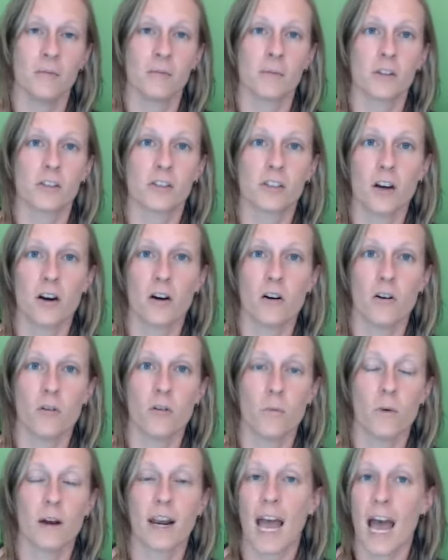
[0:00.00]

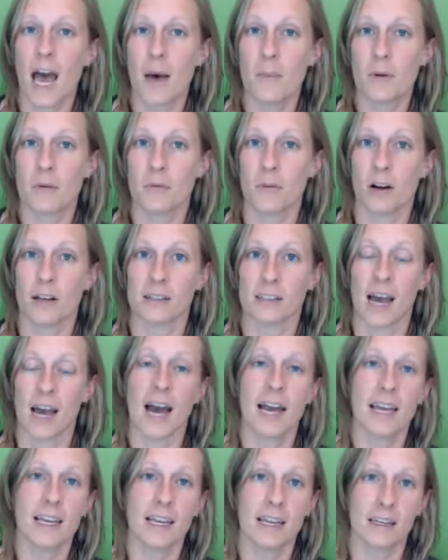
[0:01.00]
so what happened was
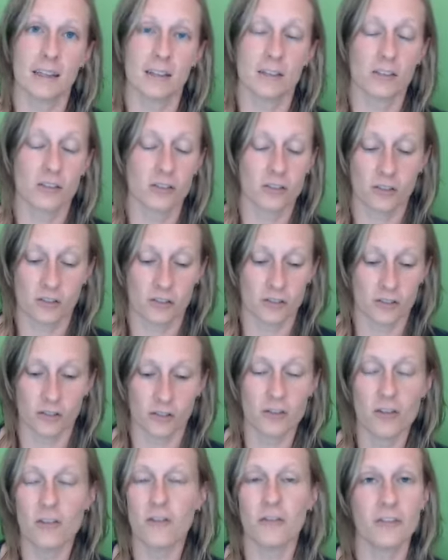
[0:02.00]
i get
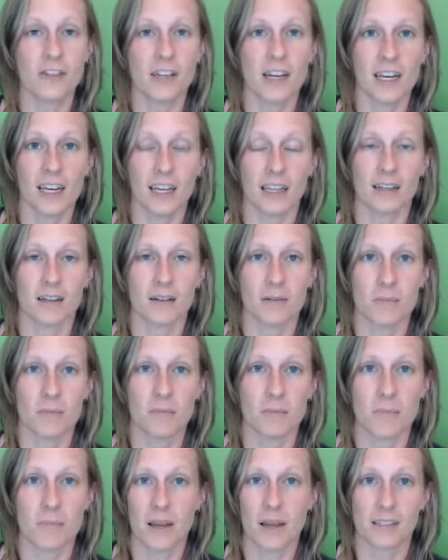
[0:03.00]
snoofed in
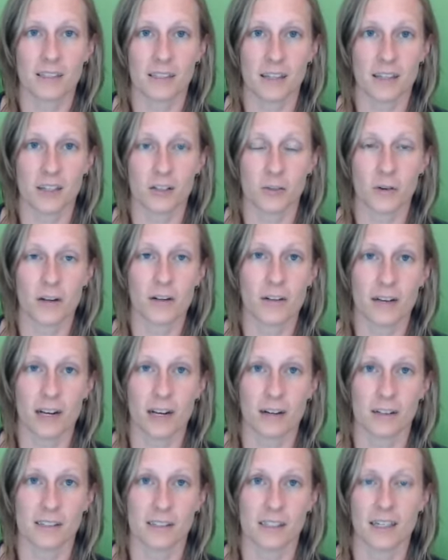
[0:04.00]
based on this rental
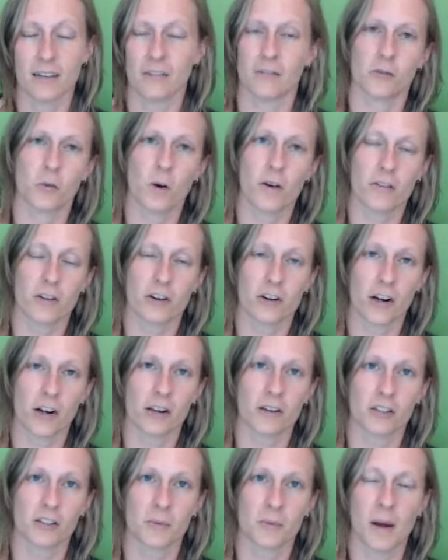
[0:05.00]
guarantee of $1,200
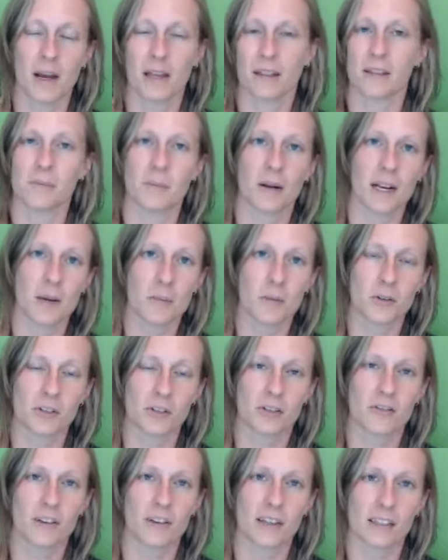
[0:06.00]
a month and my numbers
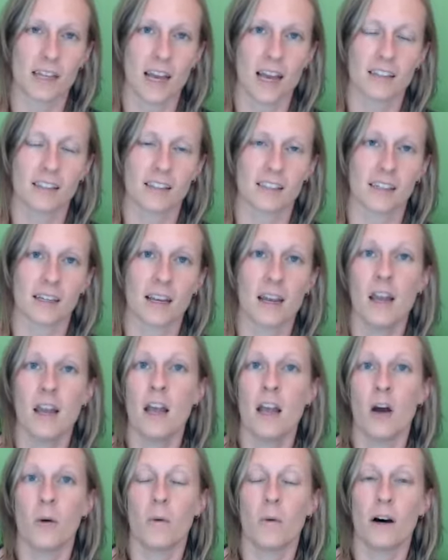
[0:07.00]
look fantastic.
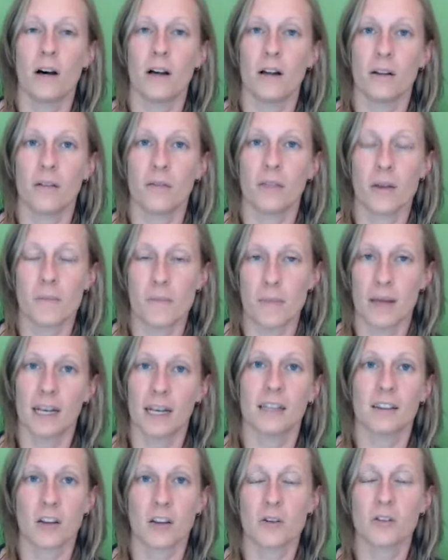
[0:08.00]
Well, the
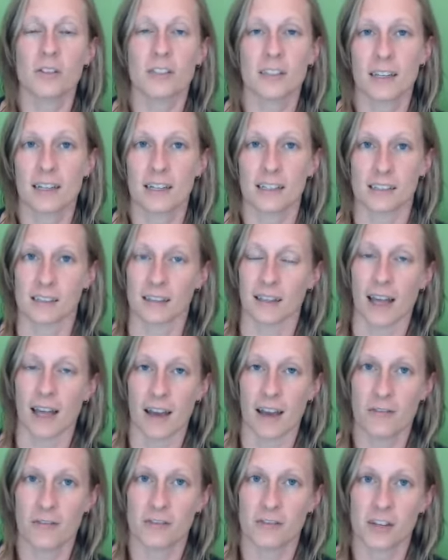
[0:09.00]
minute those tenants
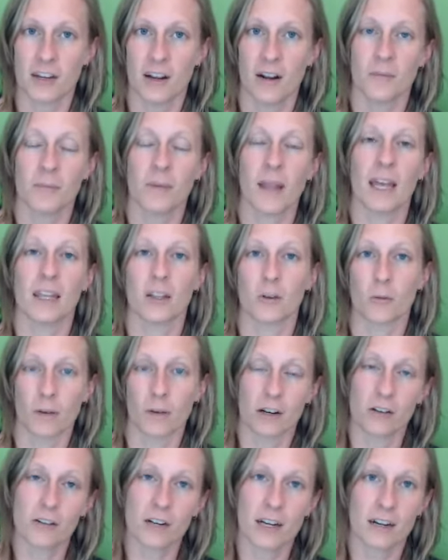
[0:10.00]
left and the
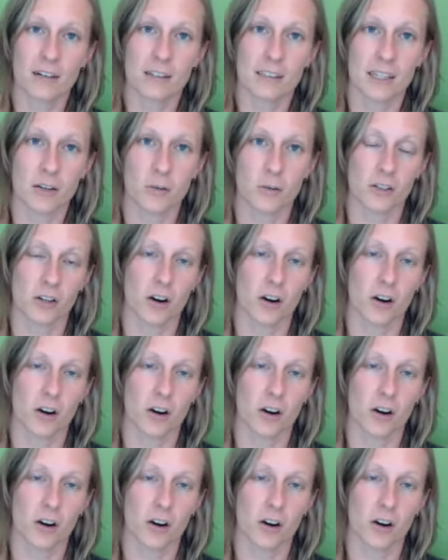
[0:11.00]
rental guarantee was